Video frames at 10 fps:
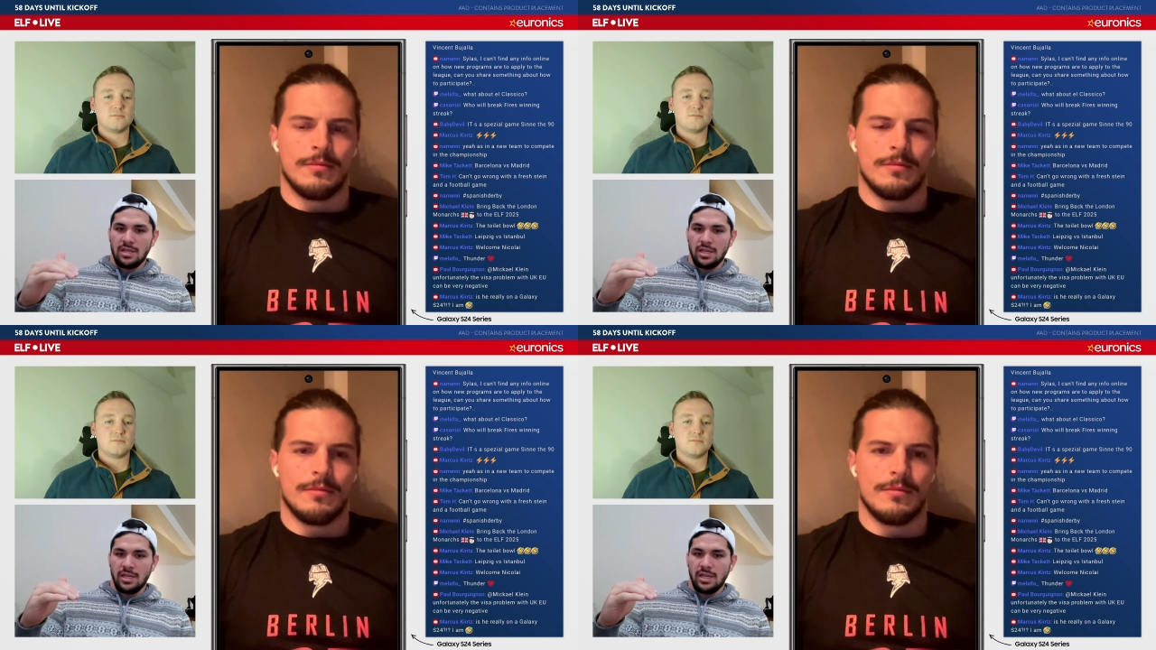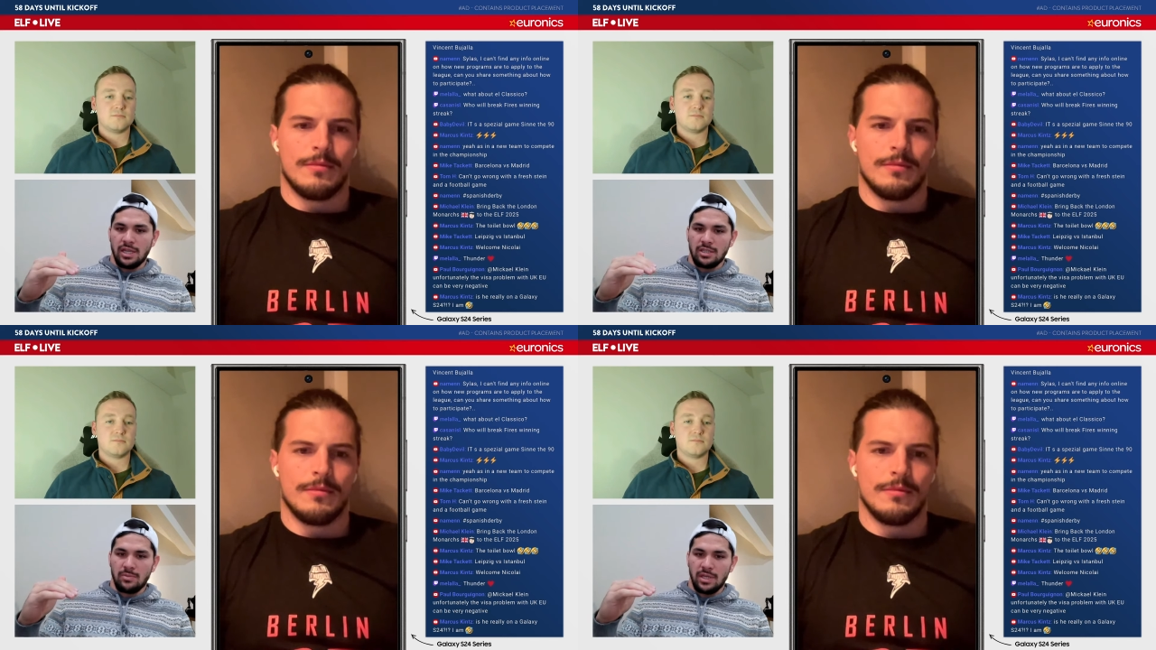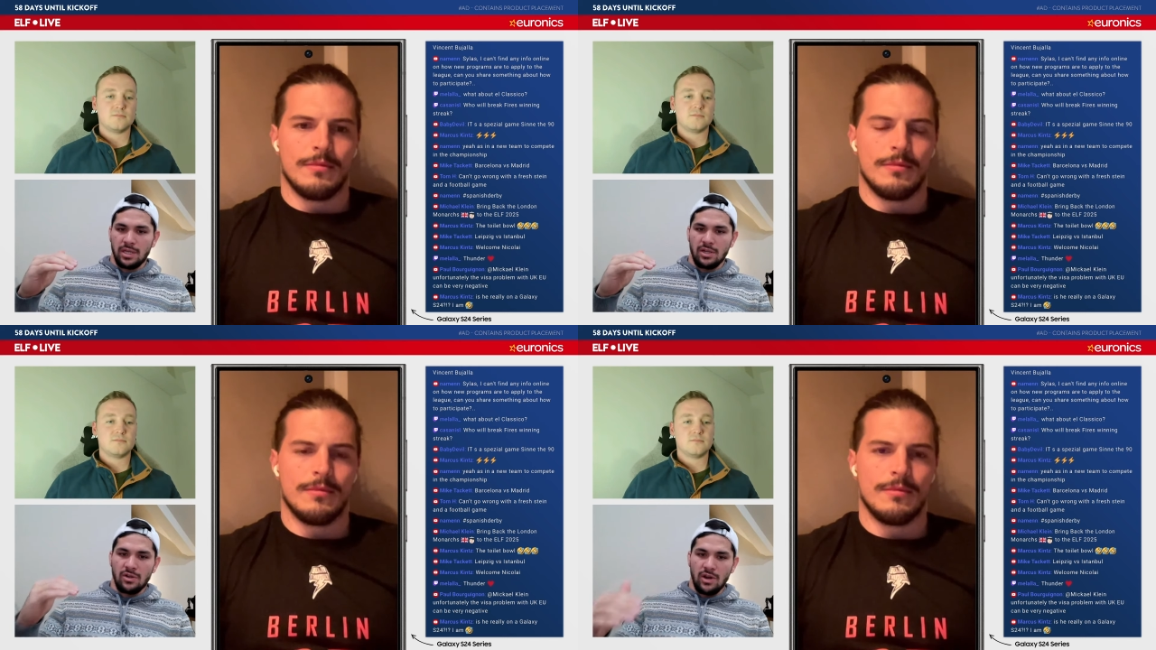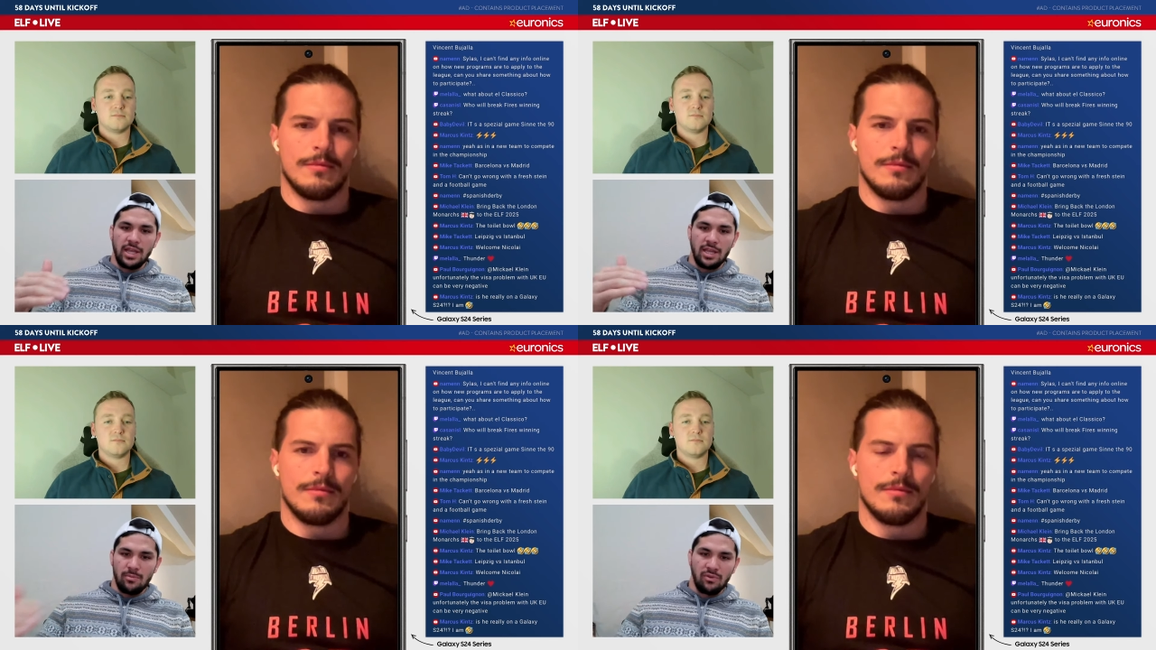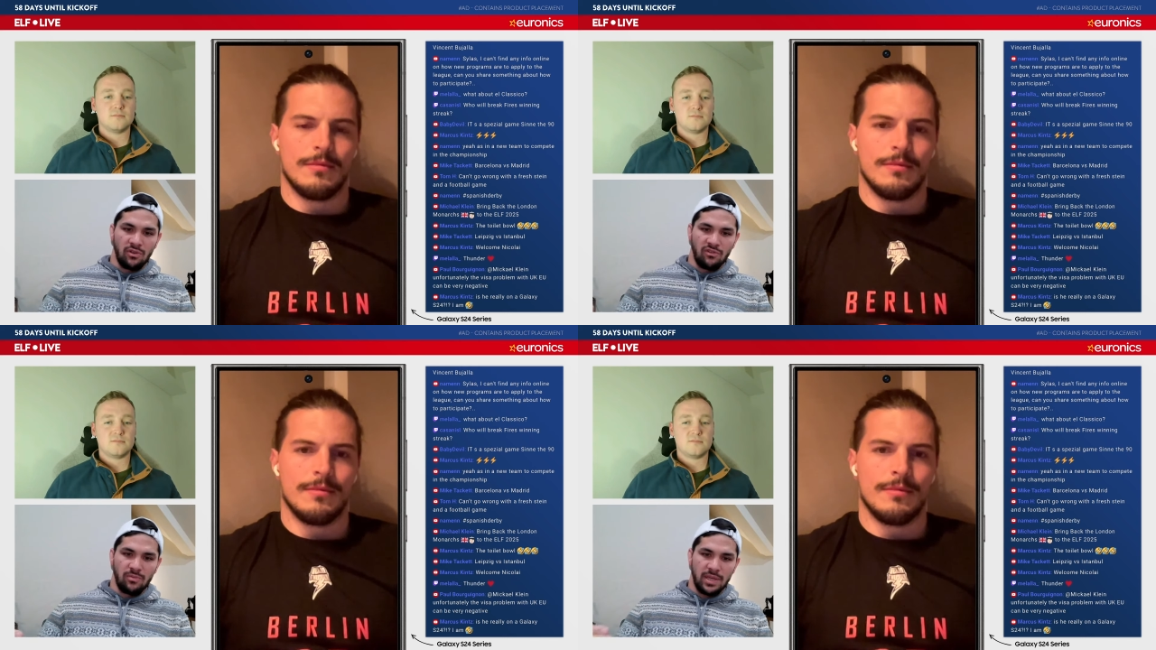Speaker 1: uh, has been a great
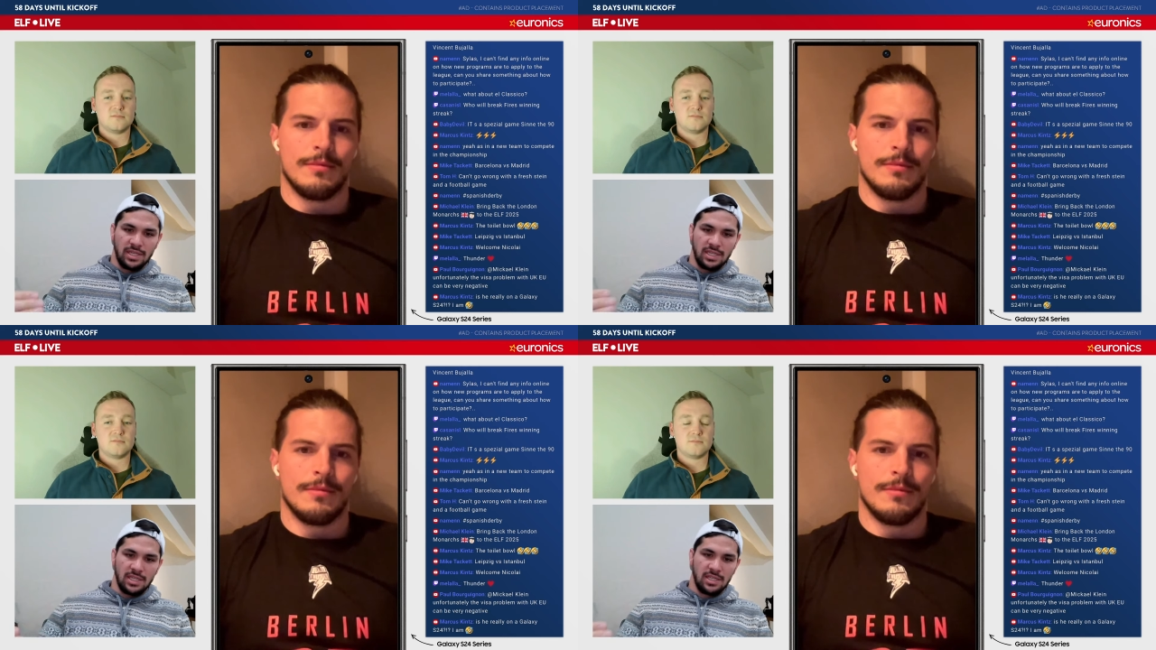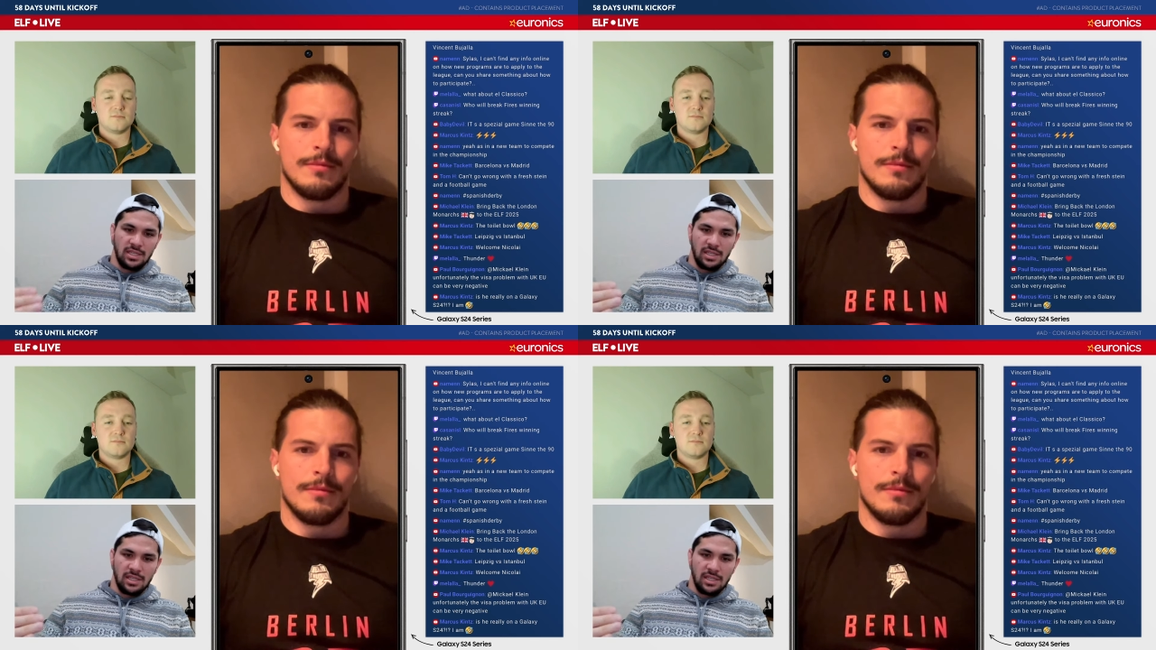improvement to